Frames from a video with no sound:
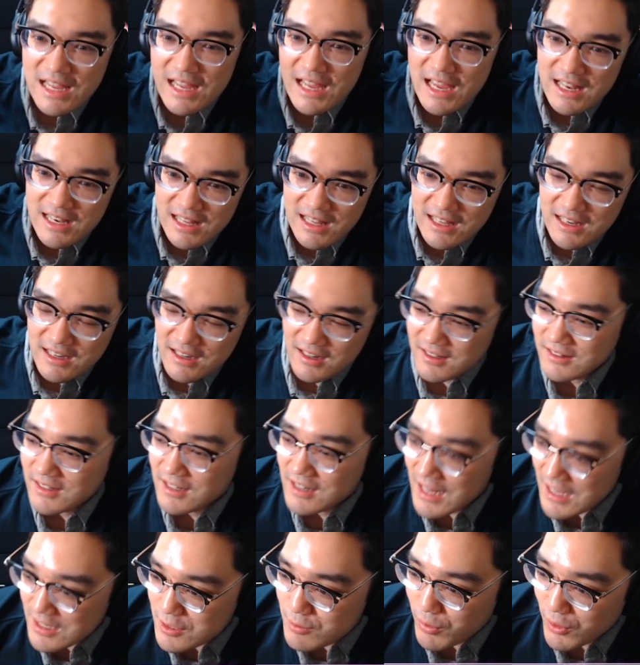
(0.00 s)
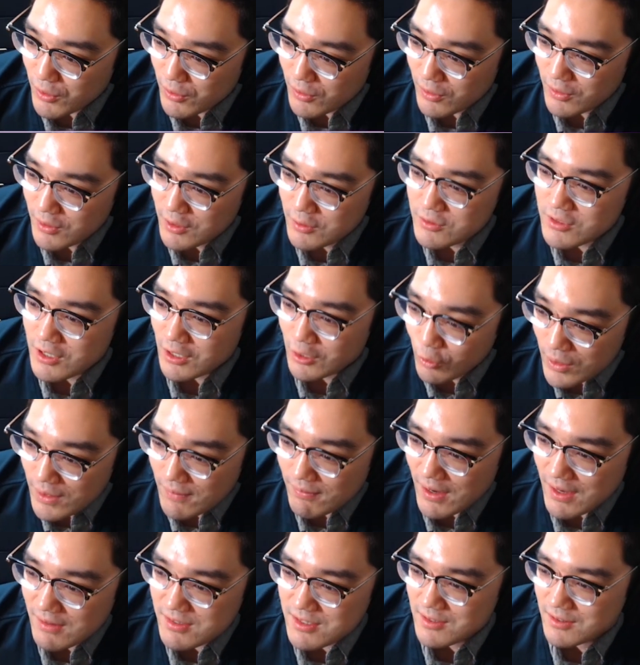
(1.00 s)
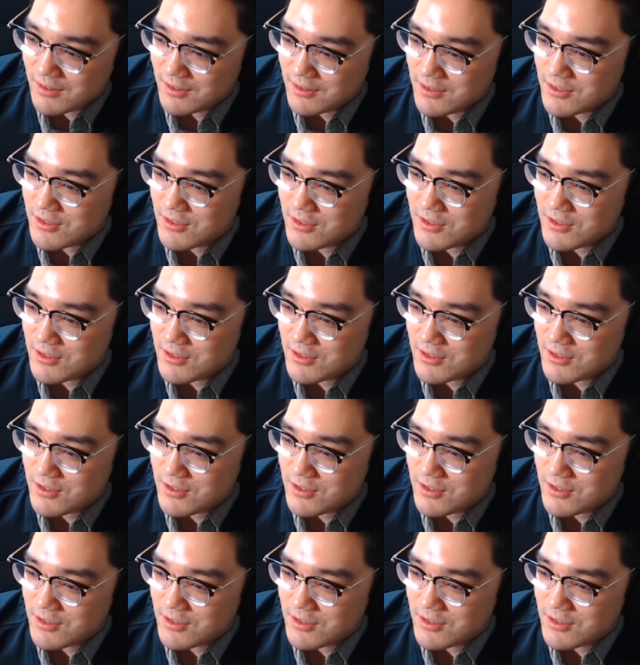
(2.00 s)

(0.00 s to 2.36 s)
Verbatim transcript: and then the next poll, it was like three five-stars.